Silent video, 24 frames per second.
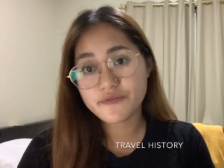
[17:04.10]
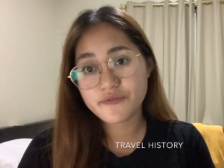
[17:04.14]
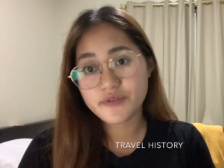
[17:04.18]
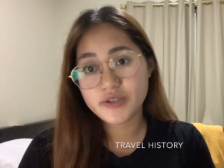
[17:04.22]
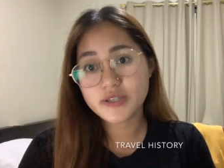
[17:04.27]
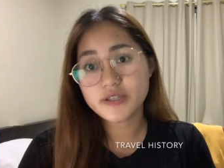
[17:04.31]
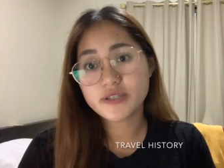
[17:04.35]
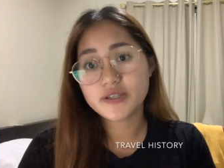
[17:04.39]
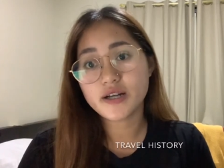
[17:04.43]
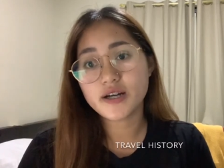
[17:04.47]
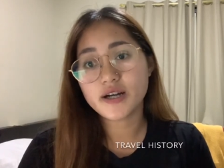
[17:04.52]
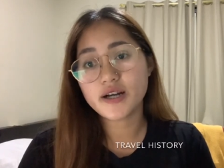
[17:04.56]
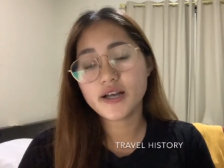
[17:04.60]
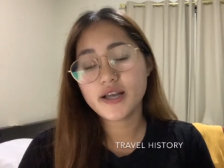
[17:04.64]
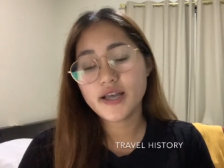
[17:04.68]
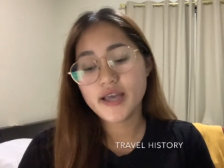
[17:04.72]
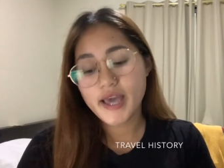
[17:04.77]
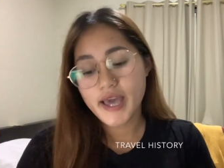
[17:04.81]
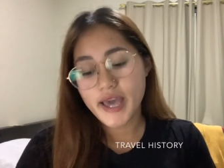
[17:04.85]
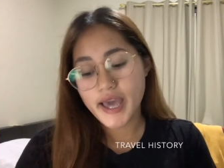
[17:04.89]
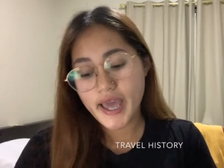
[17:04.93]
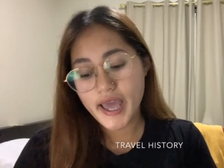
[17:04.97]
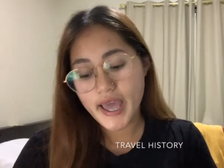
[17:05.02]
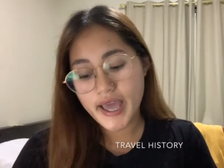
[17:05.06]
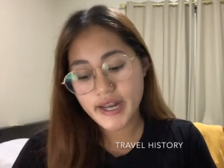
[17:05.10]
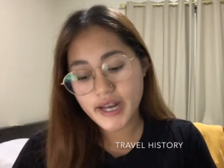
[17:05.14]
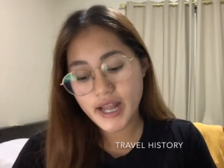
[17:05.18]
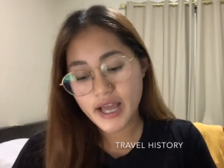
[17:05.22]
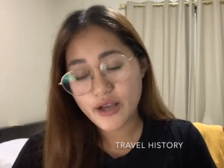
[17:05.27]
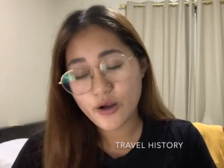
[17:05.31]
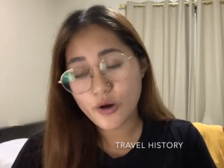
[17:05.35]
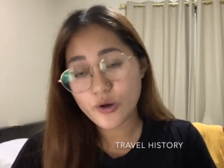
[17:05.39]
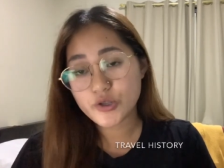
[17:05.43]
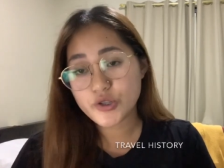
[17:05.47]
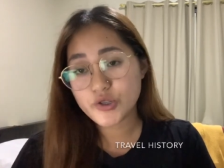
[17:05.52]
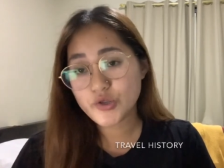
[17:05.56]
visa, and I
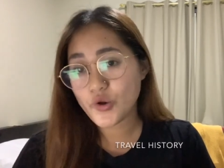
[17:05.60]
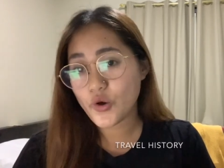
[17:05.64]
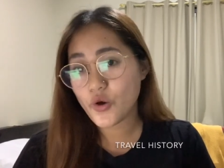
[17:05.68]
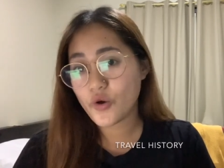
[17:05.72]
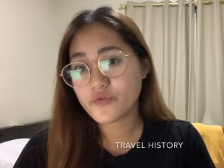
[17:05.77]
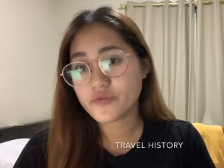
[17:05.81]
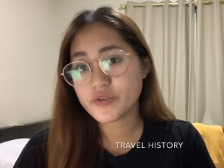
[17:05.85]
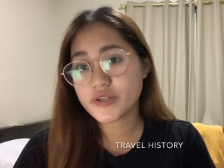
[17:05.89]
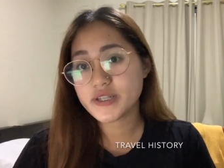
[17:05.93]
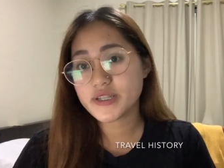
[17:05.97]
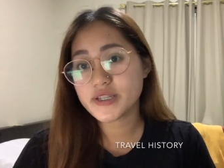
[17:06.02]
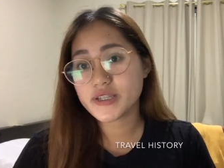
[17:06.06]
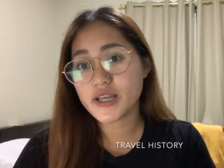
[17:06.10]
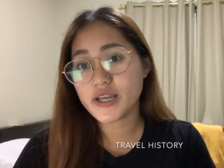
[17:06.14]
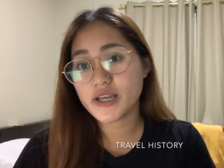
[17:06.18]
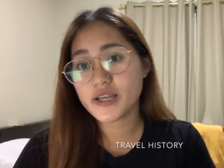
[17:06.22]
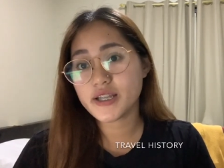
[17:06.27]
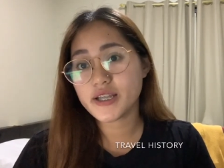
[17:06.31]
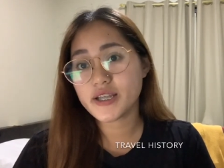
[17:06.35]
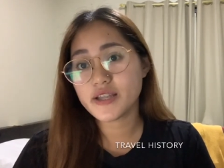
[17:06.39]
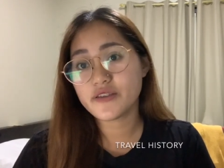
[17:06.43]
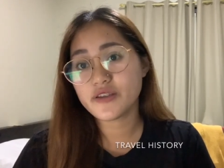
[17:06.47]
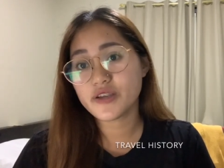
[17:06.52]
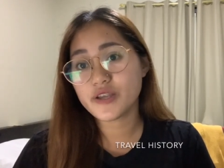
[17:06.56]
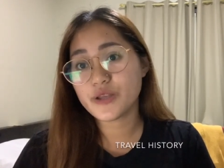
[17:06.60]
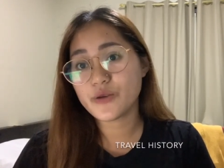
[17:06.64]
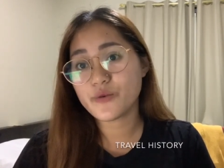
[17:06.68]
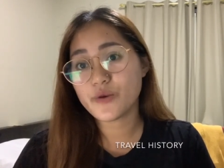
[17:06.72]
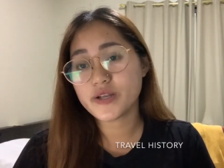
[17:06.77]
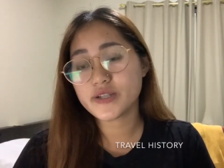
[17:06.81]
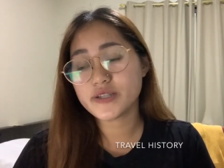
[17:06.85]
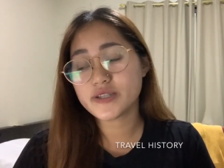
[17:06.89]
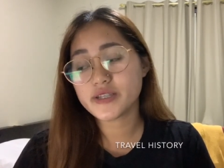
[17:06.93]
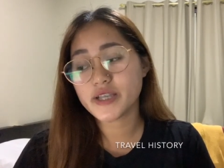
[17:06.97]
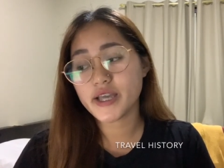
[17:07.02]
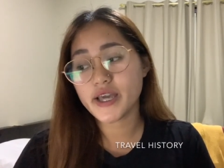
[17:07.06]
also overstayed in the
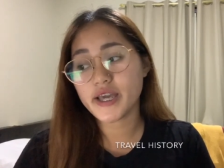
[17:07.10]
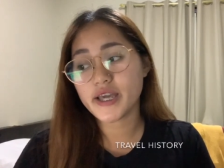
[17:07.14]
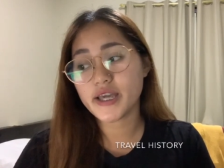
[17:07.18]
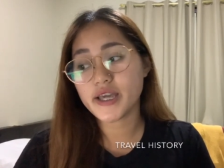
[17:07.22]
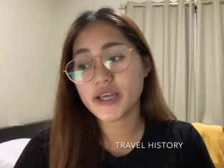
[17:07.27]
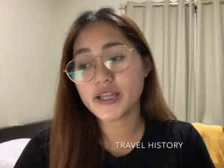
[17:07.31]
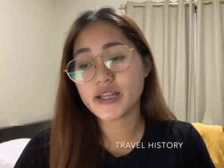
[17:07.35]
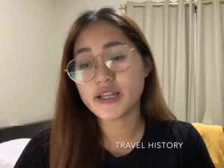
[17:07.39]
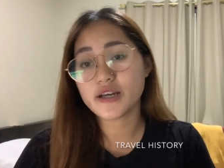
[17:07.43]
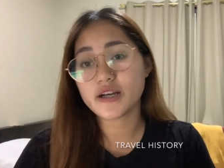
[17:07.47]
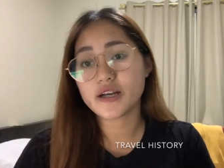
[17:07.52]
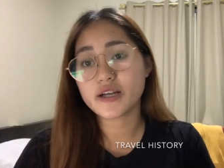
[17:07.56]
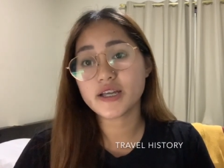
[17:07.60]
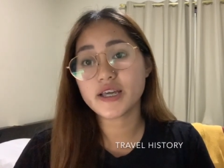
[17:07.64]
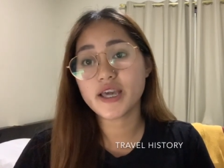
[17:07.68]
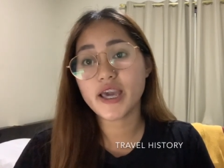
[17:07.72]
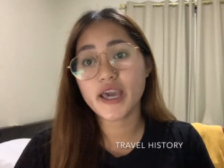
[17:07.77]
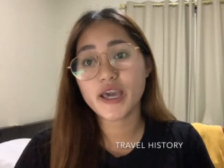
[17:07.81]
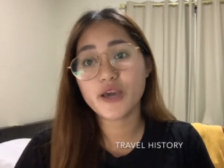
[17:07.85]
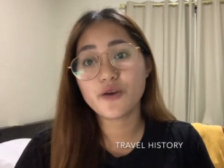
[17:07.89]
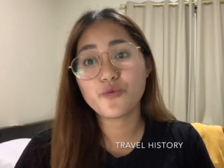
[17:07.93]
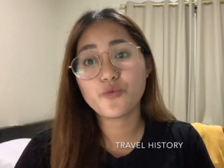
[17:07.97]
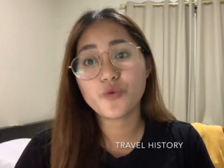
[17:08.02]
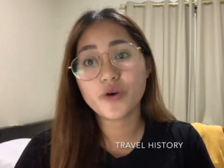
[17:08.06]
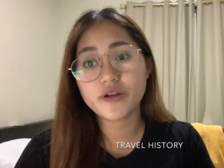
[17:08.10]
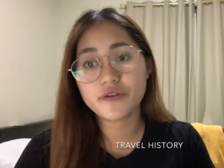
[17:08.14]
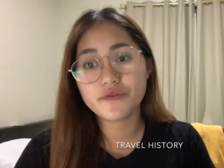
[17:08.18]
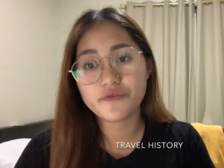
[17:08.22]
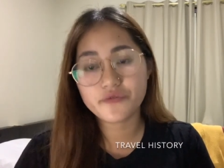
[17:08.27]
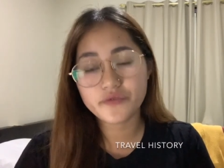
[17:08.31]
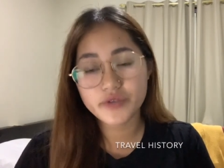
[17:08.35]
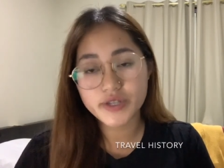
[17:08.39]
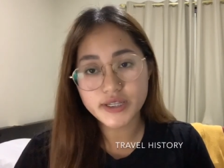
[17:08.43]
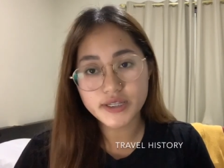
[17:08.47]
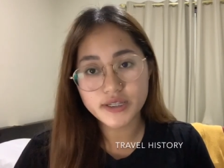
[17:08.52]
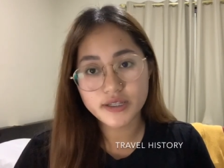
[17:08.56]
USA in a K1
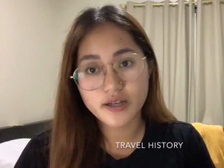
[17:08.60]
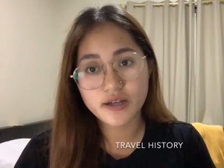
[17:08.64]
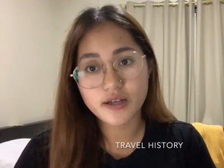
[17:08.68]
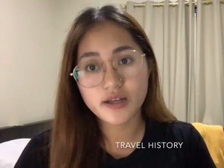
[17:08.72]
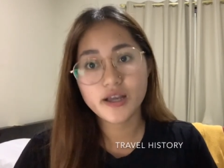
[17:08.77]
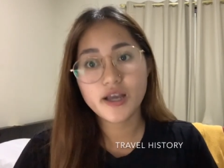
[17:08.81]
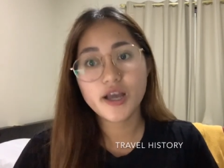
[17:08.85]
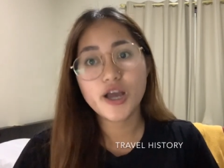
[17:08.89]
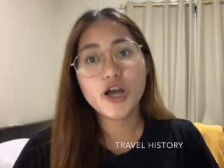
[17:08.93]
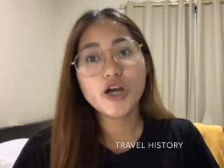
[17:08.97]
visa.